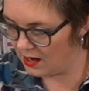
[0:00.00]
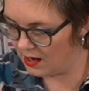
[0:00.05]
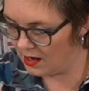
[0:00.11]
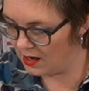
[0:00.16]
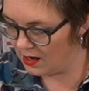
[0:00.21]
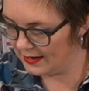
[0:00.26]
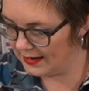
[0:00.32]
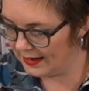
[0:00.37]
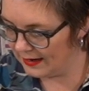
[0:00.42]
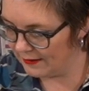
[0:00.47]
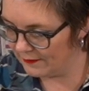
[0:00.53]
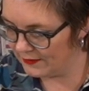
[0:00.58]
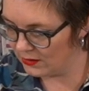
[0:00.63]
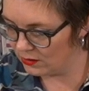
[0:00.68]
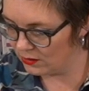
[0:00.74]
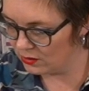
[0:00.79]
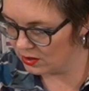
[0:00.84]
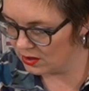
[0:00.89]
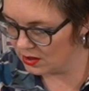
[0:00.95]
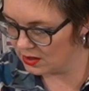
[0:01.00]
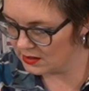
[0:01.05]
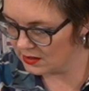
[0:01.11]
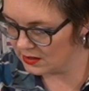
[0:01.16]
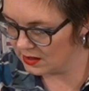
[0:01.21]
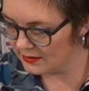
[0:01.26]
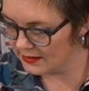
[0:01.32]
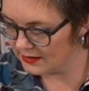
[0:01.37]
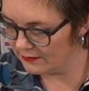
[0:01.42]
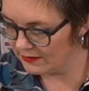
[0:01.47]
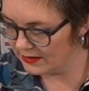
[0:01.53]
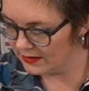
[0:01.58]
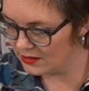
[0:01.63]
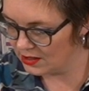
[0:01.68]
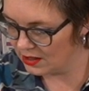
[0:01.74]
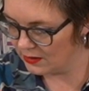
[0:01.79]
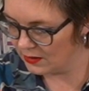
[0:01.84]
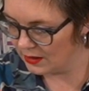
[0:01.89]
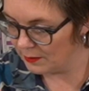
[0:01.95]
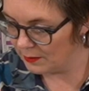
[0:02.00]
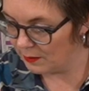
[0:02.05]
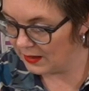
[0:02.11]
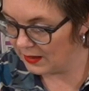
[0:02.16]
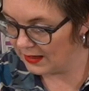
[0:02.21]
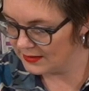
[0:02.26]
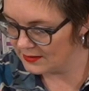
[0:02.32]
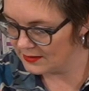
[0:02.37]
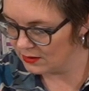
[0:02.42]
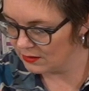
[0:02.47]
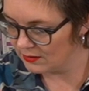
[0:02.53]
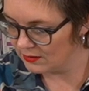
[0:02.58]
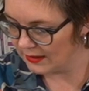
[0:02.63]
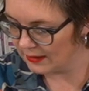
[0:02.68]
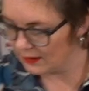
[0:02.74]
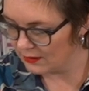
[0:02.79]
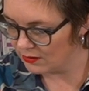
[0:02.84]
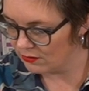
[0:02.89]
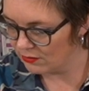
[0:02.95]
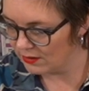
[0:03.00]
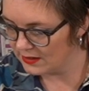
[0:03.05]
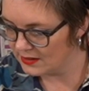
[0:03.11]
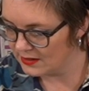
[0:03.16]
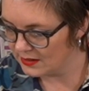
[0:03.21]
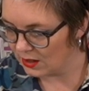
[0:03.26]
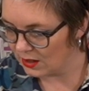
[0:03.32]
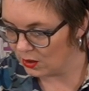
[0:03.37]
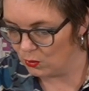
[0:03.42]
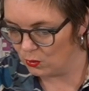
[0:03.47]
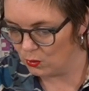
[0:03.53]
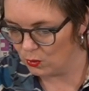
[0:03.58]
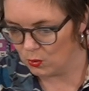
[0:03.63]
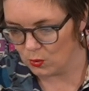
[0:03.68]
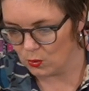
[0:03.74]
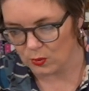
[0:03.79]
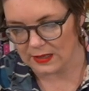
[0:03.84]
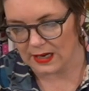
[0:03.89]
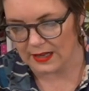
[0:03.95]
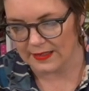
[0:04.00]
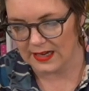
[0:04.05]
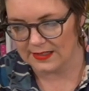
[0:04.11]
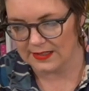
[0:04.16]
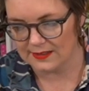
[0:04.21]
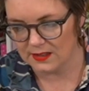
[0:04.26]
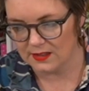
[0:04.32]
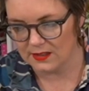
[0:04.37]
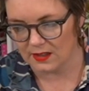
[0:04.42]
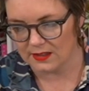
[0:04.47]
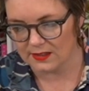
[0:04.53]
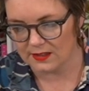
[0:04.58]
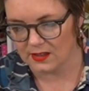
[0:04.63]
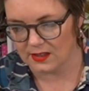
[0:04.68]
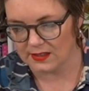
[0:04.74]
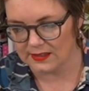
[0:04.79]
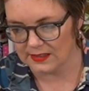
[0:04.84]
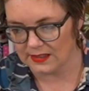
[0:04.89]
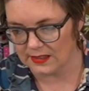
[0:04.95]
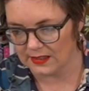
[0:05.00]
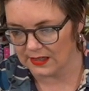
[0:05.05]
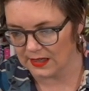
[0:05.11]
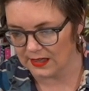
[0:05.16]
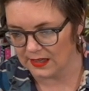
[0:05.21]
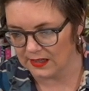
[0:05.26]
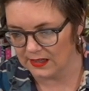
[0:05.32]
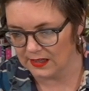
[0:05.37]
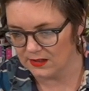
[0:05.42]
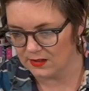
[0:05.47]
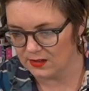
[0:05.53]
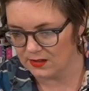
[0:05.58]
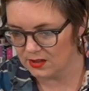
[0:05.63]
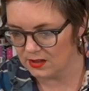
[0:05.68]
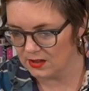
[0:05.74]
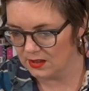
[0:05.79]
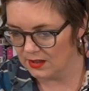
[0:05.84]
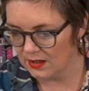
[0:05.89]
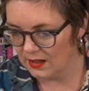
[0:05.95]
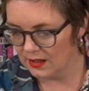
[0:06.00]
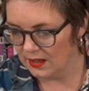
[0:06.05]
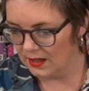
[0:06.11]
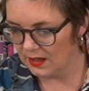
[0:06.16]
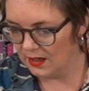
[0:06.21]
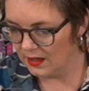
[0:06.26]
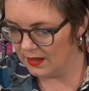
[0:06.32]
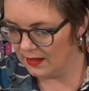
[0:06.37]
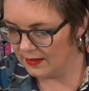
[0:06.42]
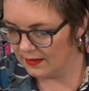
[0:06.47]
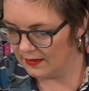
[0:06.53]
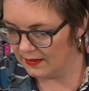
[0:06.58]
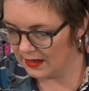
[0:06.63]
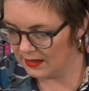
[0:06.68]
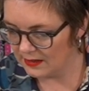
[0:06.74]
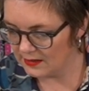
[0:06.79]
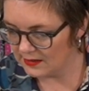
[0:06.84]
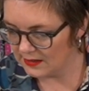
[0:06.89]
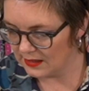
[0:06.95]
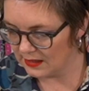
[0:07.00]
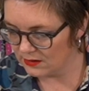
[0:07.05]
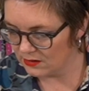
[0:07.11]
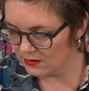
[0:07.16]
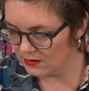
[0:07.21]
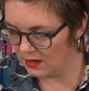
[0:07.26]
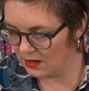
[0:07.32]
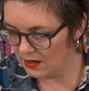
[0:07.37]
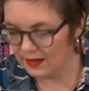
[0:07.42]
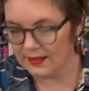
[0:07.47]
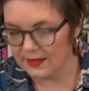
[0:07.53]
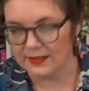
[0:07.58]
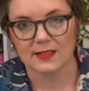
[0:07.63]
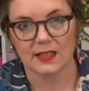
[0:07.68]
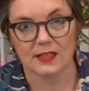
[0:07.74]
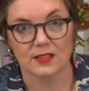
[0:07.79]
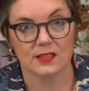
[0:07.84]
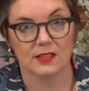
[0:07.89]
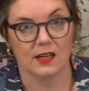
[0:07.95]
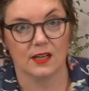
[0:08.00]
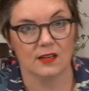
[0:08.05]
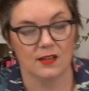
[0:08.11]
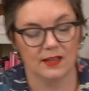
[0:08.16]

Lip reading: I have the Onlookers cut out ready to in a play suit length cressida. Ooh, now that's a nice idea, Kate. That sounds nice, actually. I